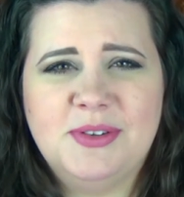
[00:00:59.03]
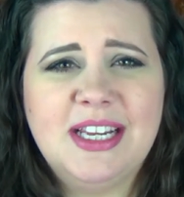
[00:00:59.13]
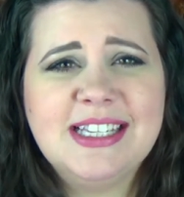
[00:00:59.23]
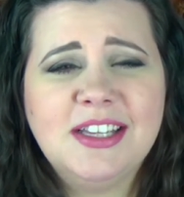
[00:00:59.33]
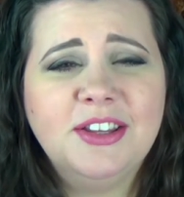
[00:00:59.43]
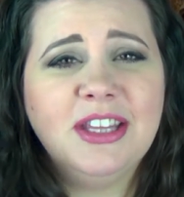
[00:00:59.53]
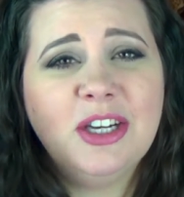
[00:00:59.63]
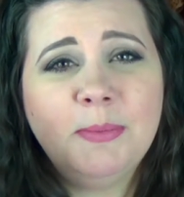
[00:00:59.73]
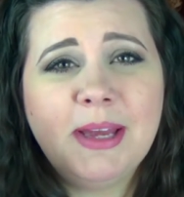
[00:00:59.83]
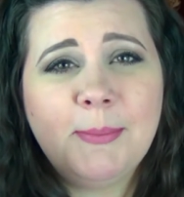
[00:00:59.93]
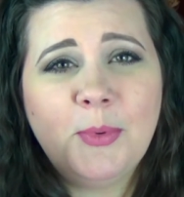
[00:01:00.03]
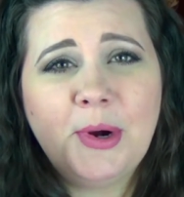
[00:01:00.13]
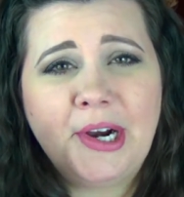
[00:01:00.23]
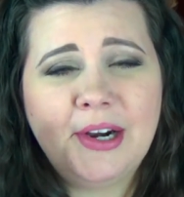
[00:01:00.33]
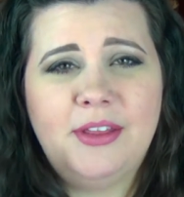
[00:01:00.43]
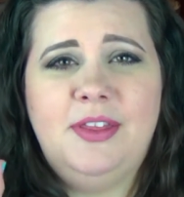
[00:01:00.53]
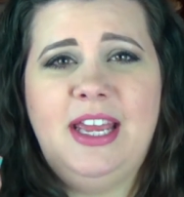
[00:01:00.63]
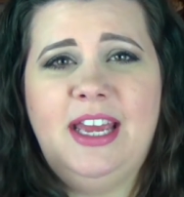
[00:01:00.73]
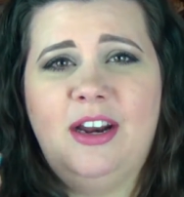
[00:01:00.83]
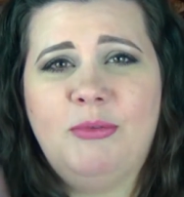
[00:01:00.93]
So it is a little bit more
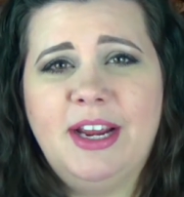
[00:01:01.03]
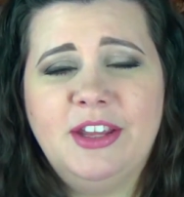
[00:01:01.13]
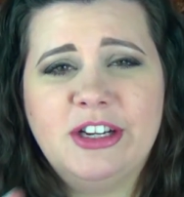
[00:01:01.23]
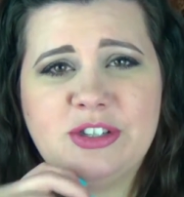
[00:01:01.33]
than a regular